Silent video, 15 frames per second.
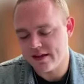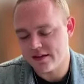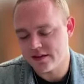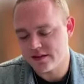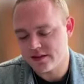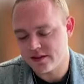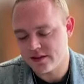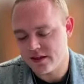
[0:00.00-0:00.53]

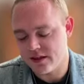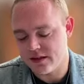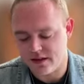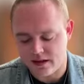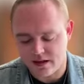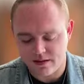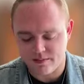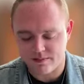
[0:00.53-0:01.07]
is, uh,
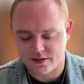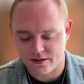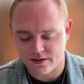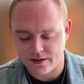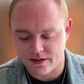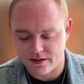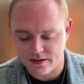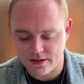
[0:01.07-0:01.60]
uh, I'm sorry
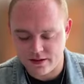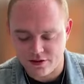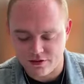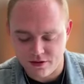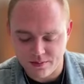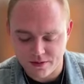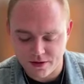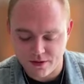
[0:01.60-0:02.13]
to
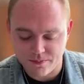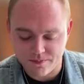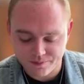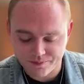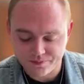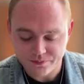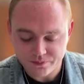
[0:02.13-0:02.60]
interrupt you. Oh but, no no